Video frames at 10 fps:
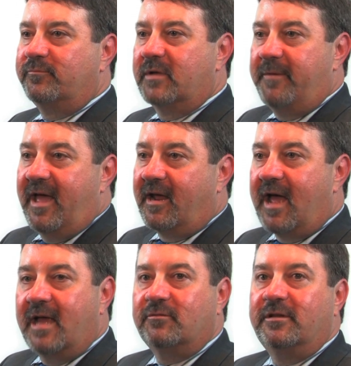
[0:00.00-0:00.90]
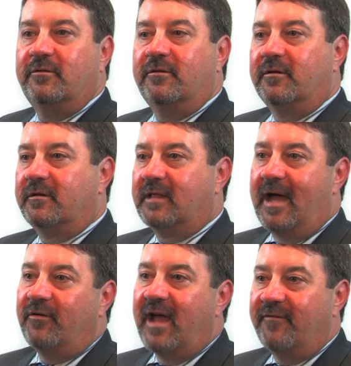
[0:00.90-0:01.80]
Cabana guys would do a
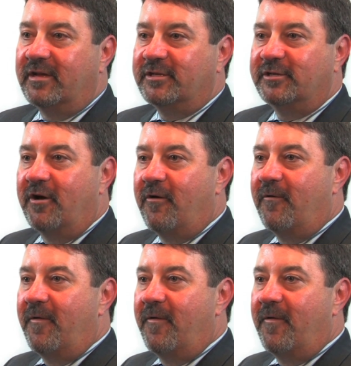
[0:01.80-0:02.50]
clown diving show